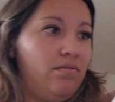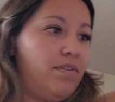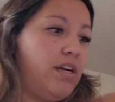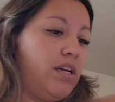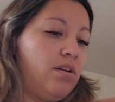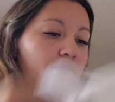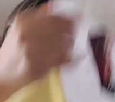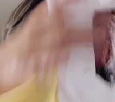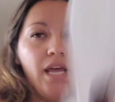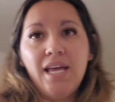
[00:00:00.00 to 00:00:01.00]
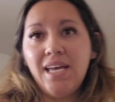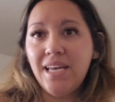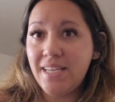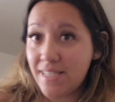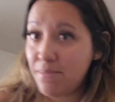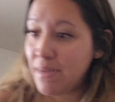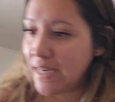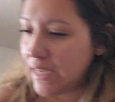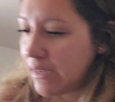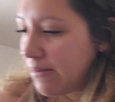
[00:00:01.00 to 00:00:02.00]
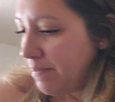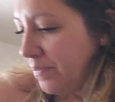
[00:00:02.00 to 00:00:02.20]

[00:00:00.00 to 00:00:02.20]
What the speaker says: who freaking knows? It is a mini.